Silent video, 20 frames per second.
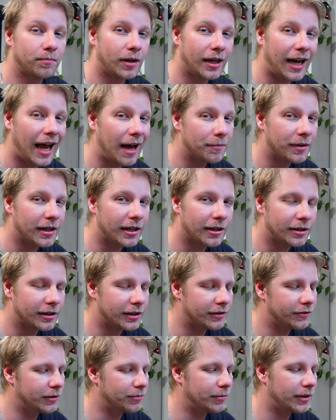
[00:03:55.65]
but I'm carrying
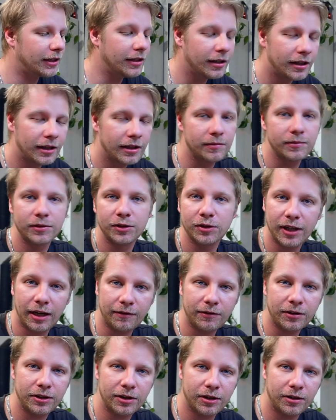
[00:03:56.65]
it with me. You
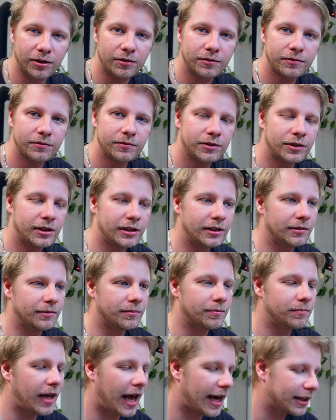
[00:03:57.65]
never know, you need
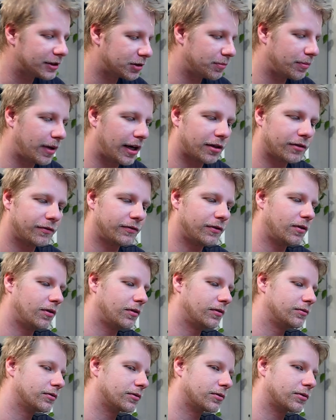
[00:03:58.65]
an extra
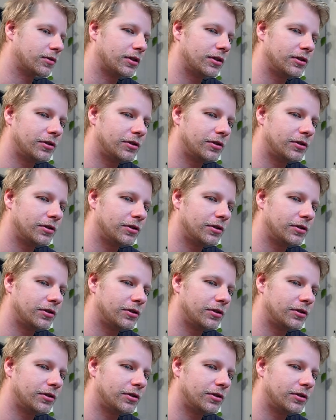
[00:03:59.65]
microphone, or